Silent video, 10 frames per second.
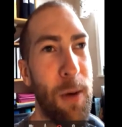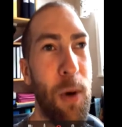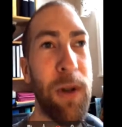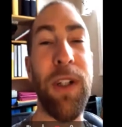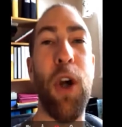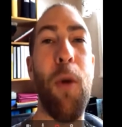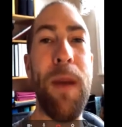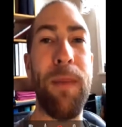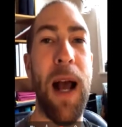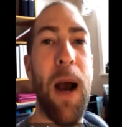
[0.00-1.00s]
he wanted to
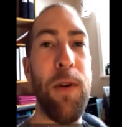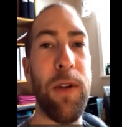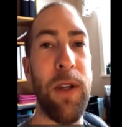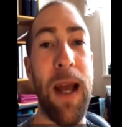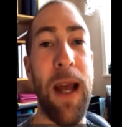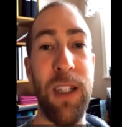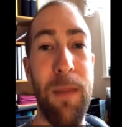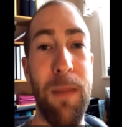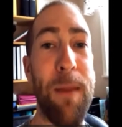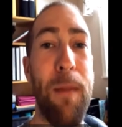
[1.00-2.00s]
show people how you can
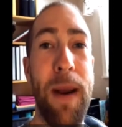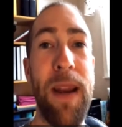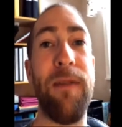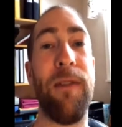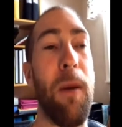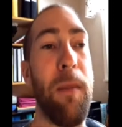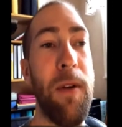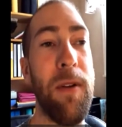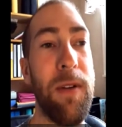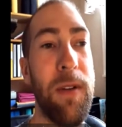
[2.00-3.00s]
actually make money
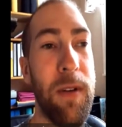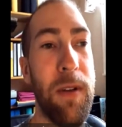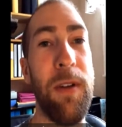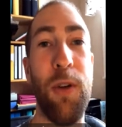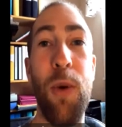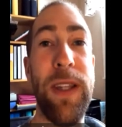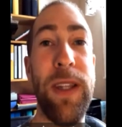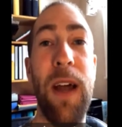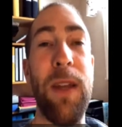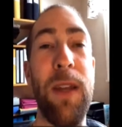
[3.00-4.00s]
from doing
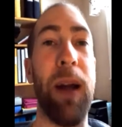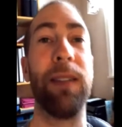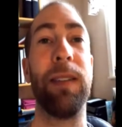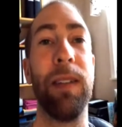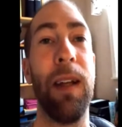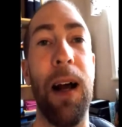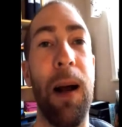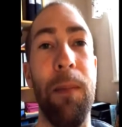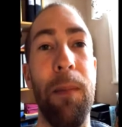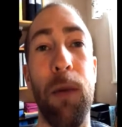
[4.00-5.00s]
nothing but
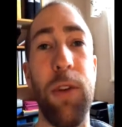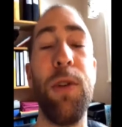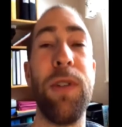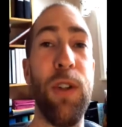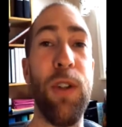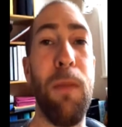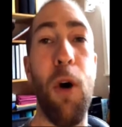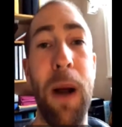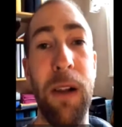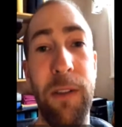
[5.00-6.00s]
or using your
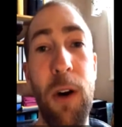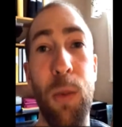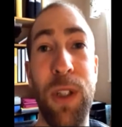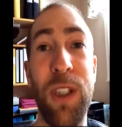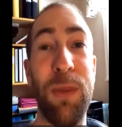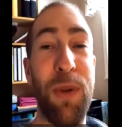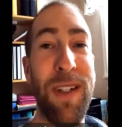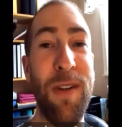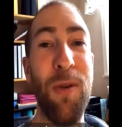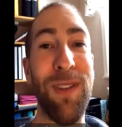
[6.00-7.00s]
mobile phone, which is
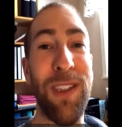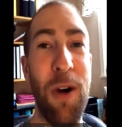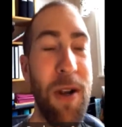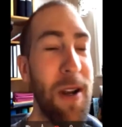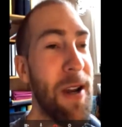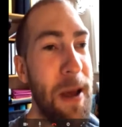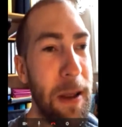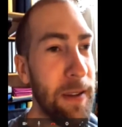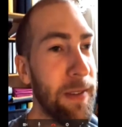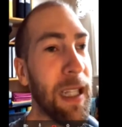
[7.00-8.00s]
pretty cool. So
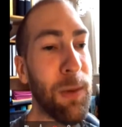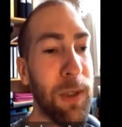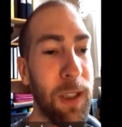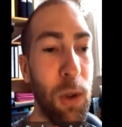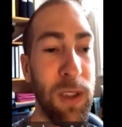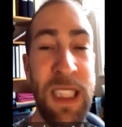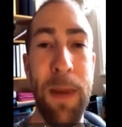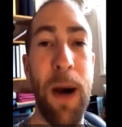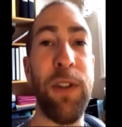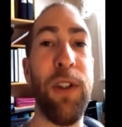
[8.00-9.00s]
that's what the course is
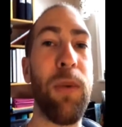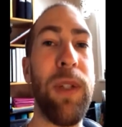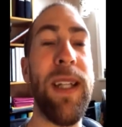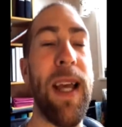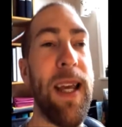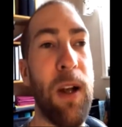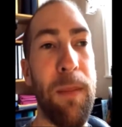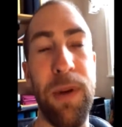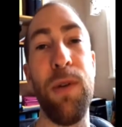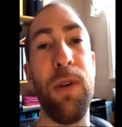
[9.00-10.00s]
about. You don't need a
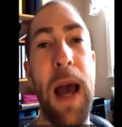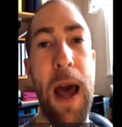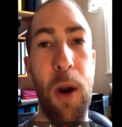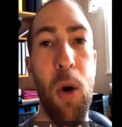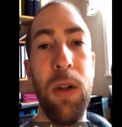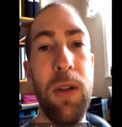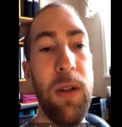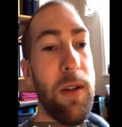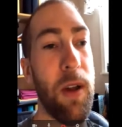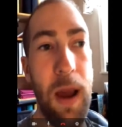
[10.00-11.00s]
computer at all.
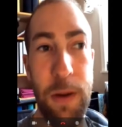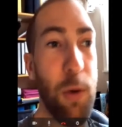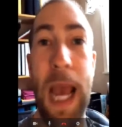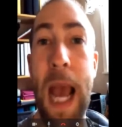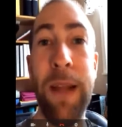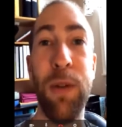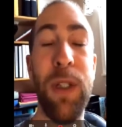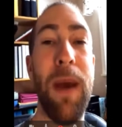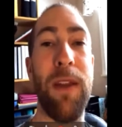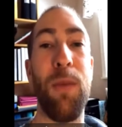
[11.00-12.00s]
You can do
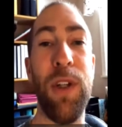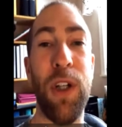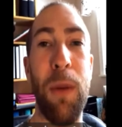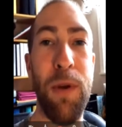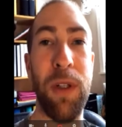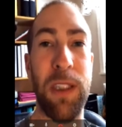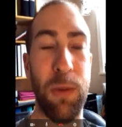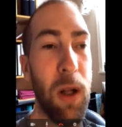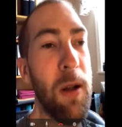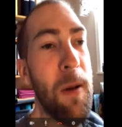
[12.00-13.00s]
the method with your computer
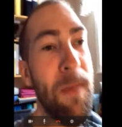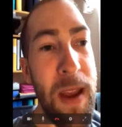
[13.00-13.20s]
as well.